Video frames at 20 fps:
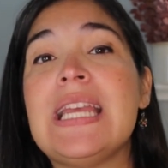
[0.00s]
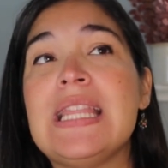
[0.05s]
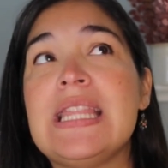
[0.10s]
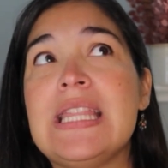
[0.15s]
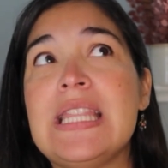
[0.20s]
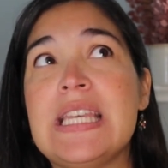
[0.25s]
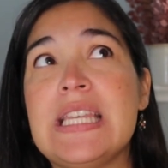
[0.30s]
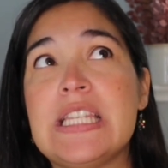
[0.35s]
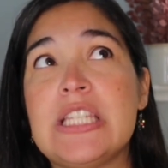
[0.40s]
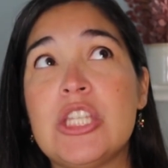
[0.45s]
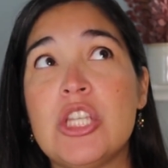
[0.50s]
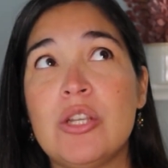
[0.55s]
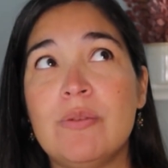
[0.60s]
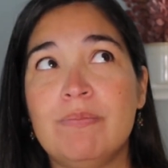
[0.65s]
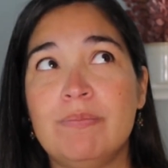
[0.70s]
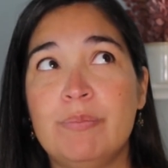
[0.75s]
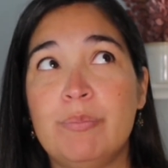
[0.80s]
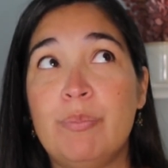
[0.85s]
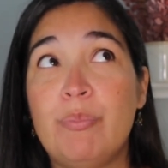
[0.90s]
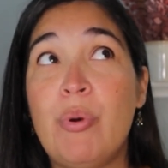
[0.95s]
in this
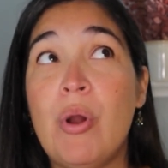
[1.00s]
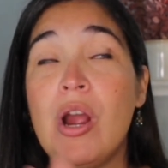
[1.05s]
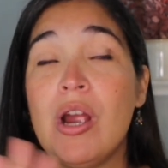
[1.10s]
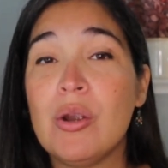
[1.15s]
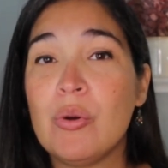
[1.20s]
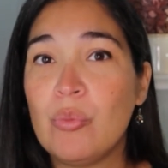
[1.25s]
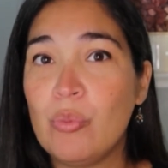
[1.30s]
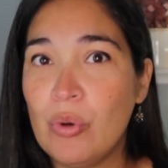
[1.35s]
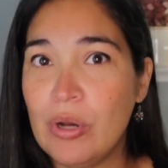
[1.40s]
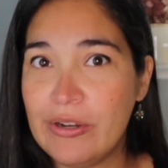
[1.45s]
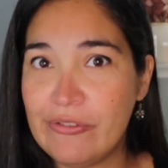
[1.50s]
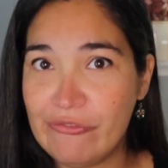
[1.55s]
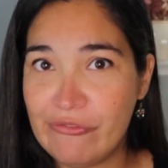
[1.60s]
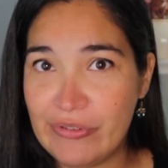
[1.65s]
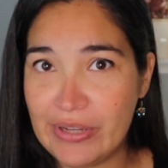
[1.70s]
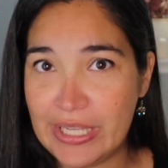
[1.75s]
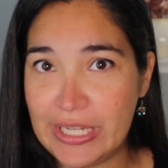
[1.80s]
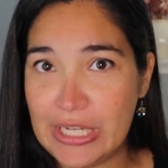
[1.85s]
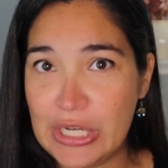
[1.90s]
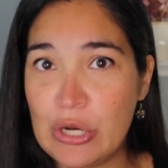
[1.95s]
part 1
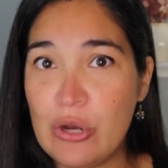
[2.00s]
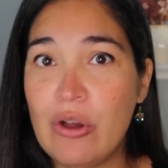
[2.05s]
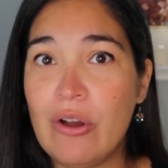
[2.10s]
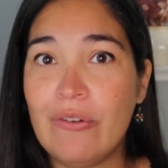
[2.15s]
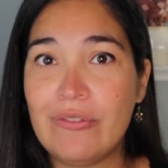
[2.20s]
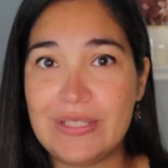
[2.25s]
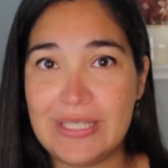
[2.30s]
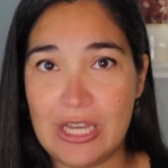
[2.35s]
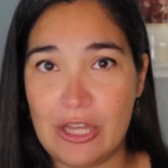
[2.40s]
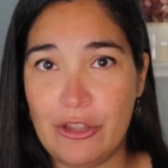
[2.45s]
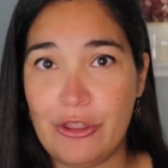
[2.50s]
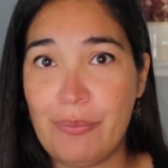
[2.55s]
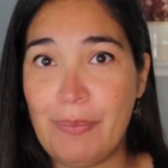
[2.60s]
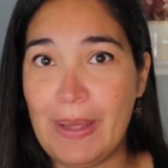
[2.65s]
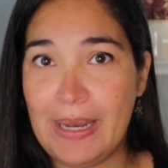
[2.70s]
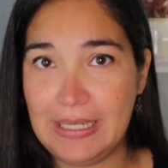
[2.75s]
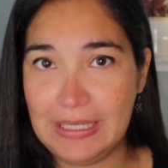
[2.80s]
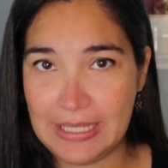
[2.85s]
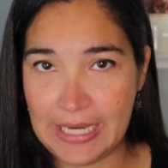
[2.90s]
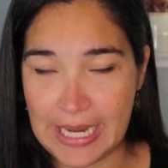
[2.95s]
video of
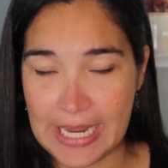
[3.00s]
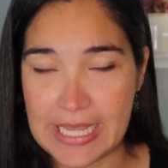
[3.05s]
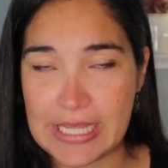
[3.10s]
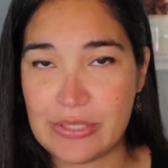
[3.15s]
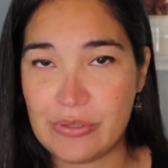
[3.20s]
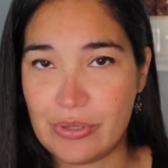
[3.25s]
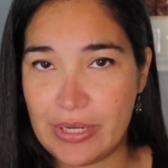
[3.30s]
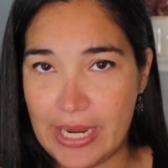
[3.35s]
Southbend Lakes.